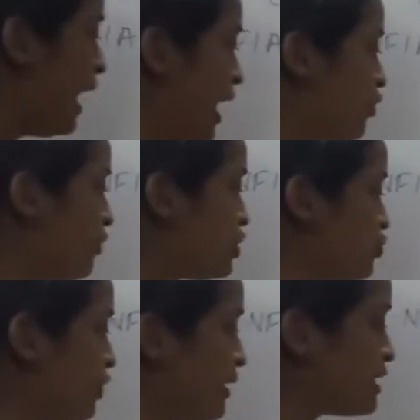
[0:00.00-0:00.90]
100
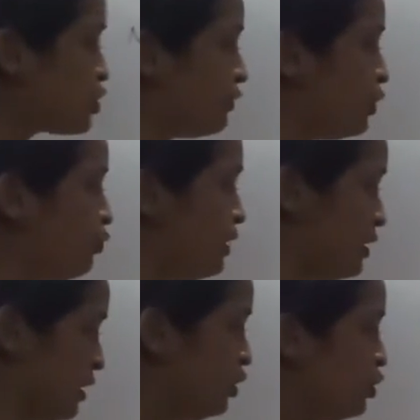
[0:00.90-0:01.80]
to the rest of the
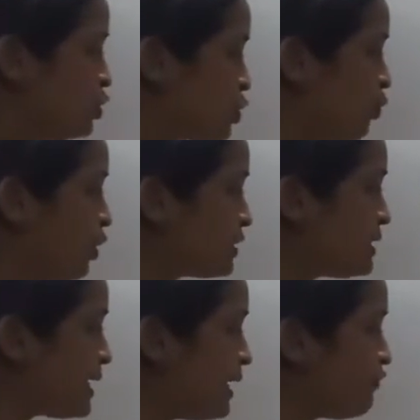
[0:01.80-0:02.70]
world. So what
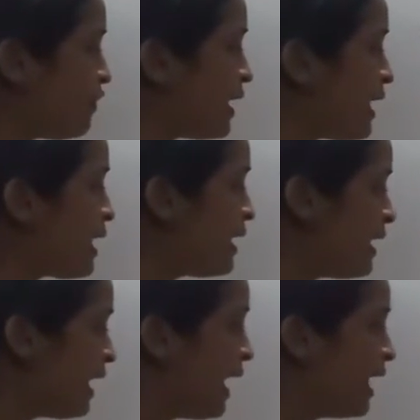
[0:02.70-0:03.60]
is NFIA?
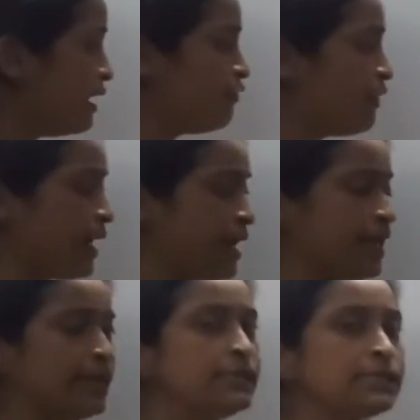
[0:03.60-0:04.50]
NFIA
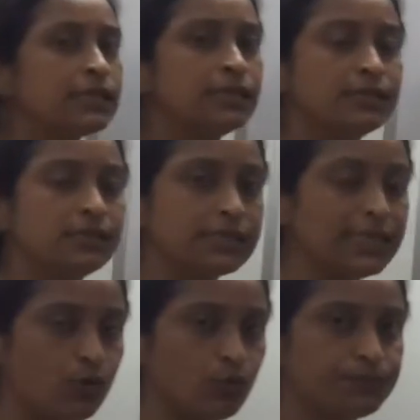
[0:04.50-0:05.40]
is
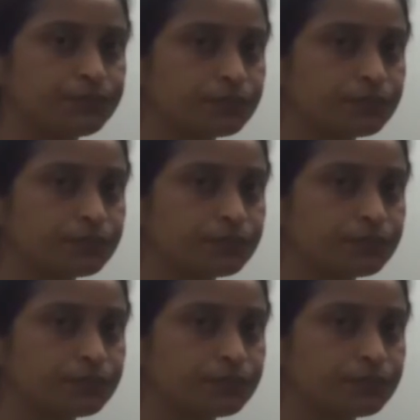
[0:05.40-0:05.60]
0.